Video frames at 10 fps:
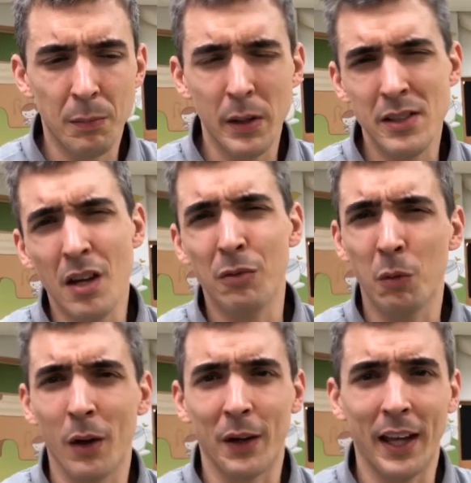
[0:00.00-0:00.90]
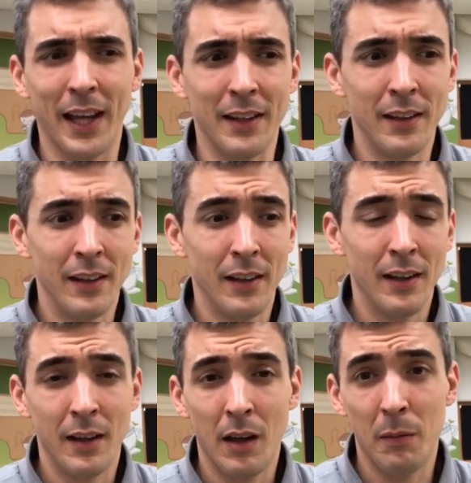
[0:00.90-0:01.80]
pretty tough work and
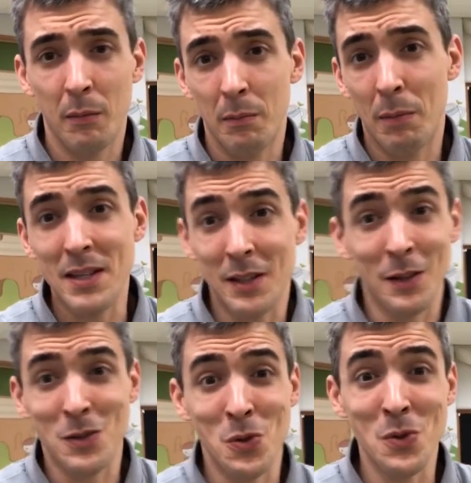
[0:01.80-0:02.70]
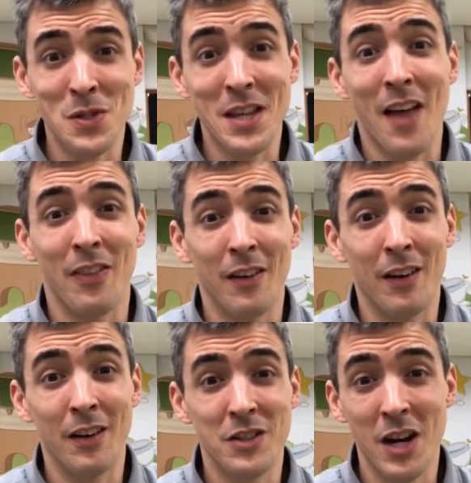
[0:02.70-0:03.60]
basically students sat in
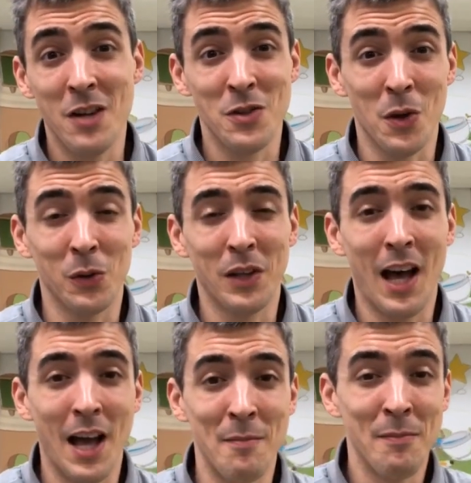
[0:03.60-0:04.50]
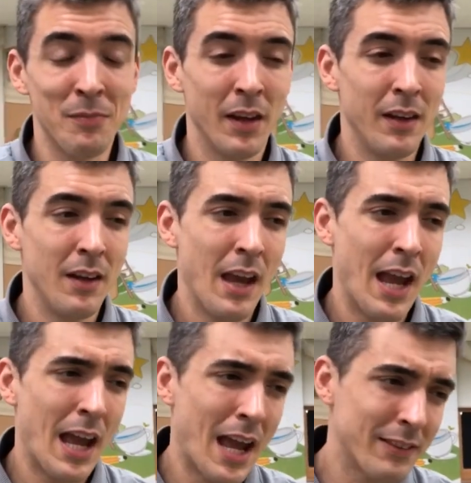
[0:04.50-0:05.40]
their chairs the whole time.
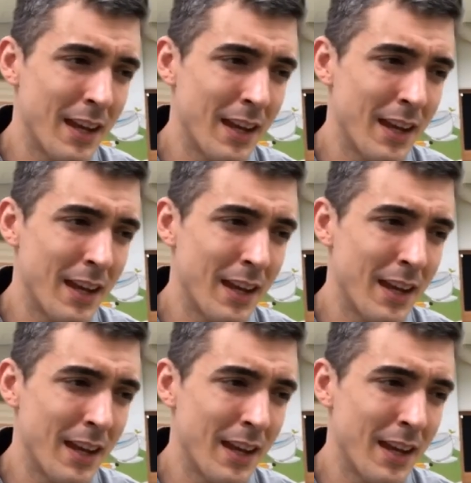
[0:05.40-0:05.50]
At